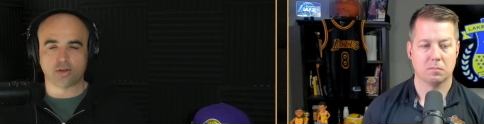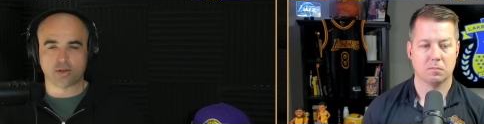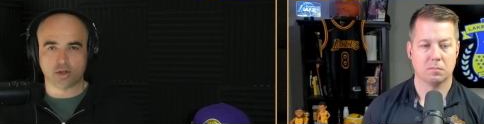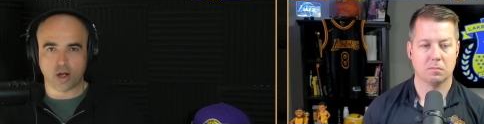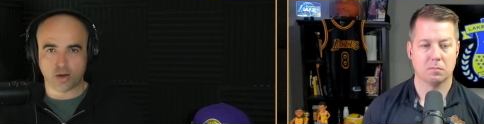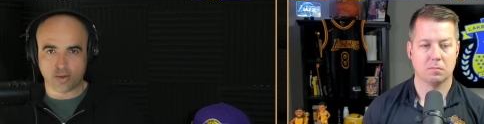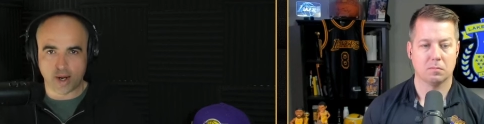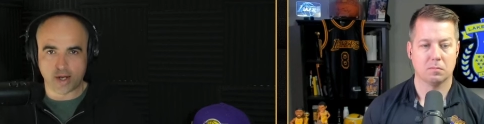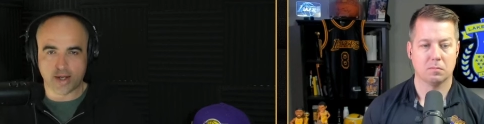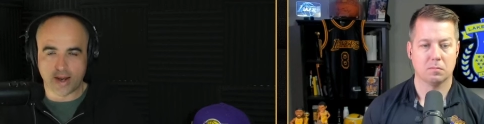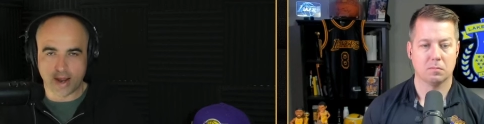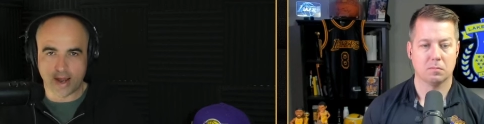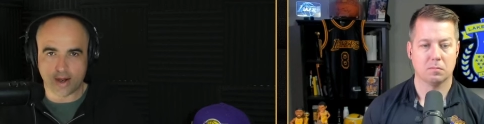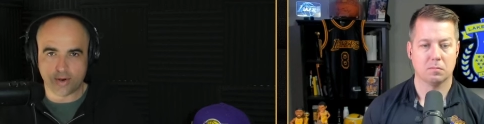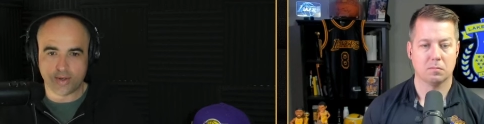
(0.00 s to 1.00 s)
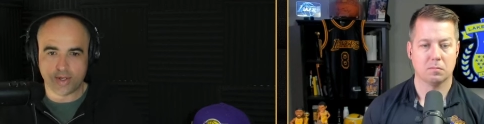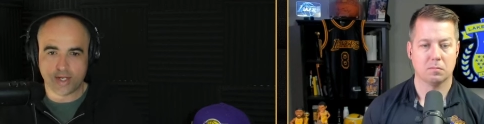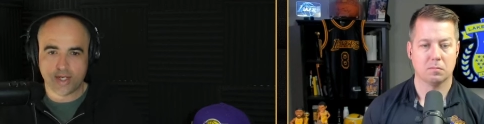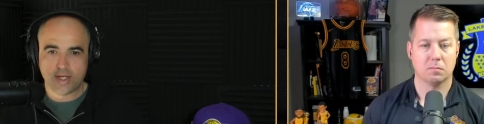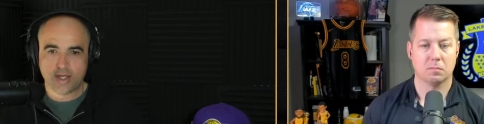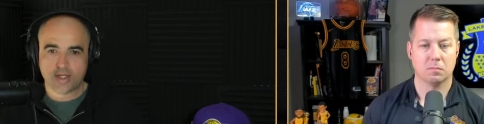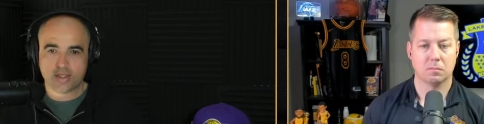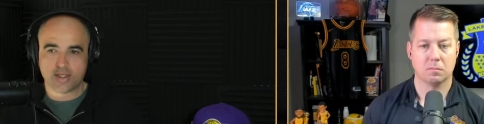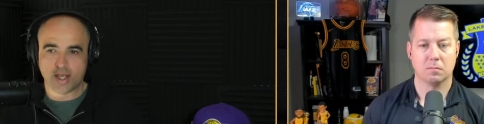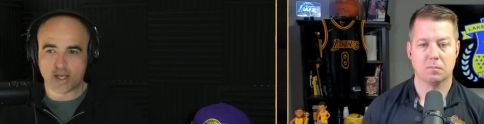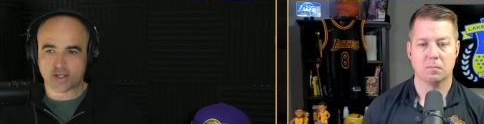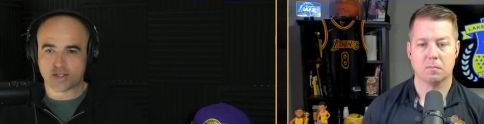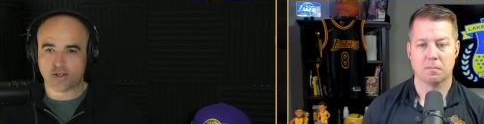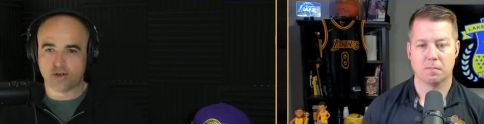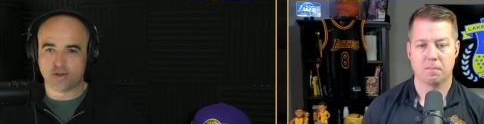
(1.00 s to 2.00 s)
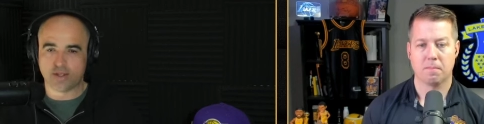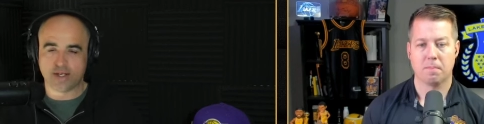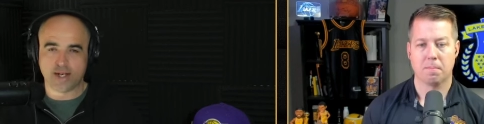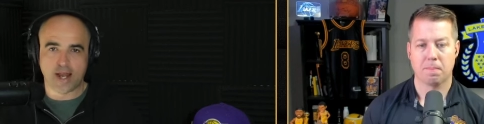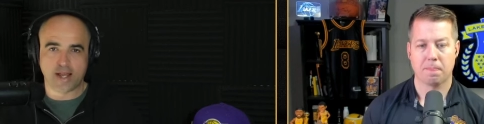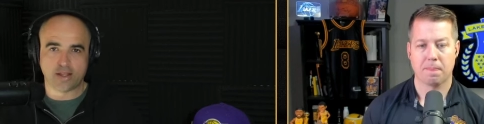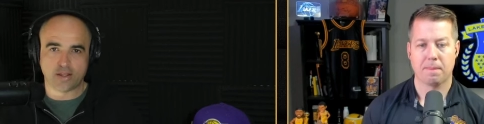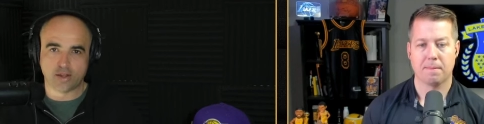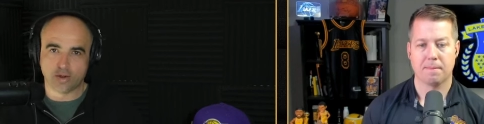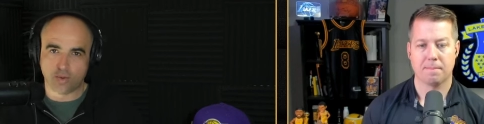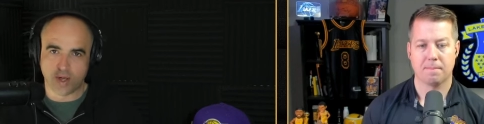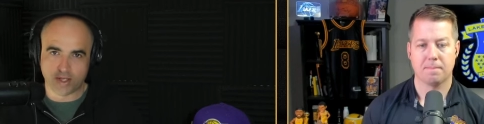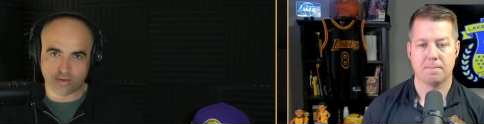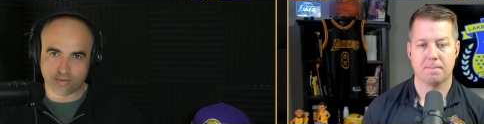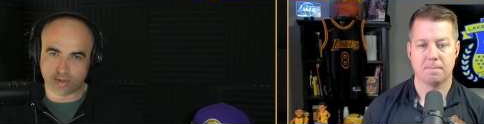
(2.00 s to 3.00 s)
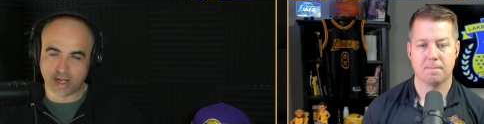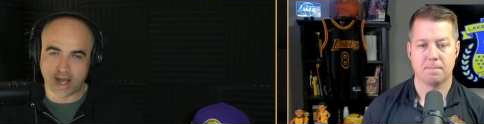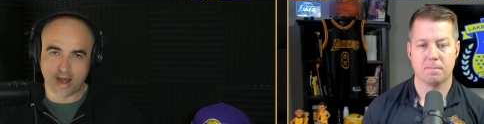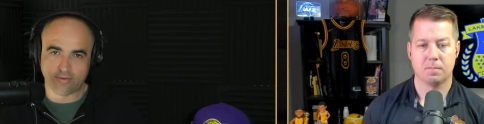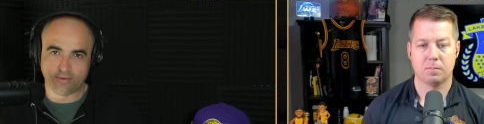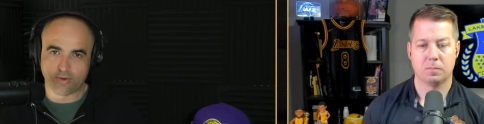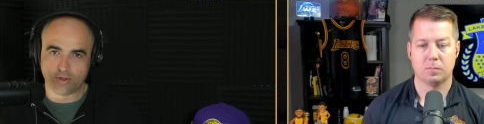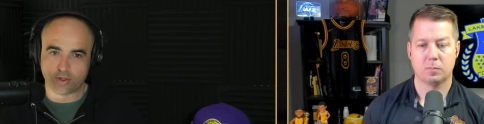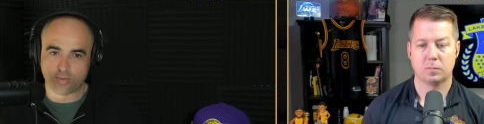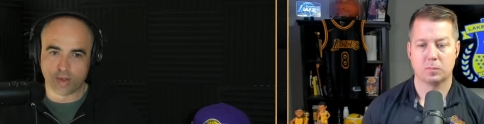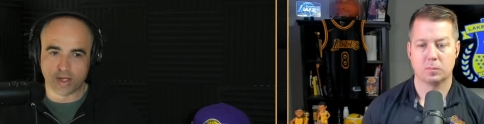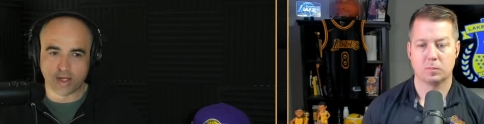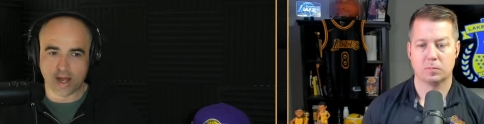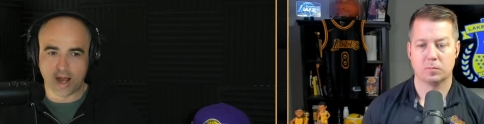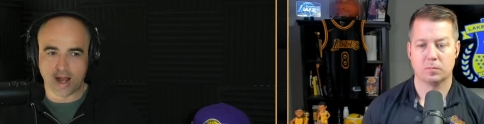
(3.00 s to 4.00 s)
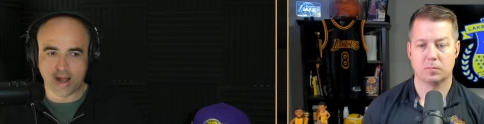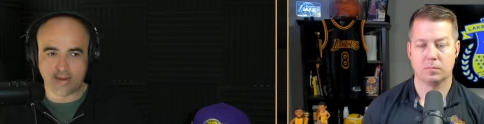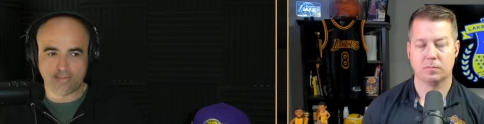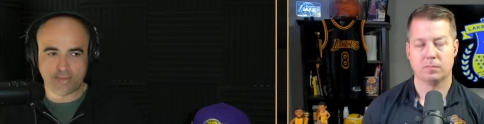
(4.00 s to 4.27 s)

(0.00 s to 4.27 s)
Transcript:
Speaker 1: are right now? Yes, they're in the ninth in the Western Conference, but I, uh,